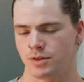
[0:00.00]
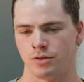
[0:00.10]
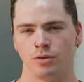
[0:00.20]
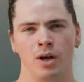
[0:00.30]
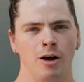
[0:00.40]

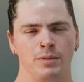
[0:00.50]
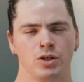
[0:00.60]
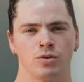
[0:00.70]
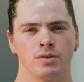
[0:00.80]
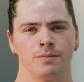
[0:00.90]
to help me
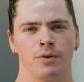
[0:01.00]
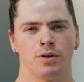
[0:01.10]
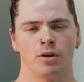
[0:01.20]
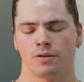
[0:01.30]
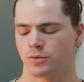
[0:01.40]
shoot some
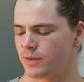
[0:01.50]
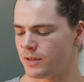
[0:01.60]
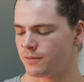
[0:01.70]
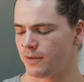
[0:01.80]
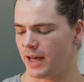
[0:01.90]
photographs with
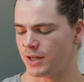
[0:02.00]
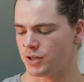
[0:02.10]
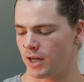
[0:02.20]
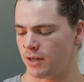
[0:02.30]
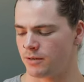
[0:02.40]
this
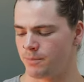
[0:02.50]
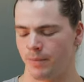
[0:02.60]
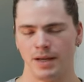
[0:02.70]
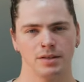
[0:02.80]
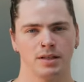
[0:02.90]
flash and
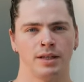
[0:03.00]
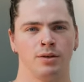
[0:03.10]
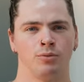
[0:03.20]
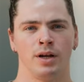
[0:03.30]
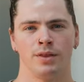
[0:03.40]
basically basically
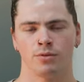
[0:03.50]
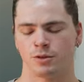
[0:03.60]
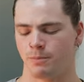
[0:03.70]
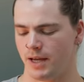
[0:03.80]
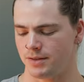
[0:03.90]
run it through
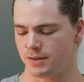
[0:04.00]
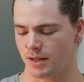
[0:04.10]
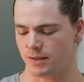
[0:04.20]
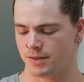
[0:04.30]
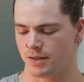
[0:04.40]
its paces
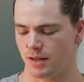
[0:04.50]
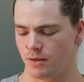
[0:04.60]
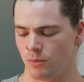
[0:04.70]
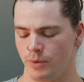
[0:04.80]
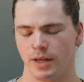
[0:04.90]
and
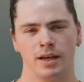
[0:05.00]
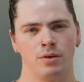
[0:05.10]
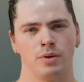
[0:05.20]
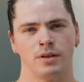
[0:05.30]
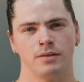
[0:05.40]
see what we can
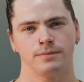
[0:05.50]
get with it.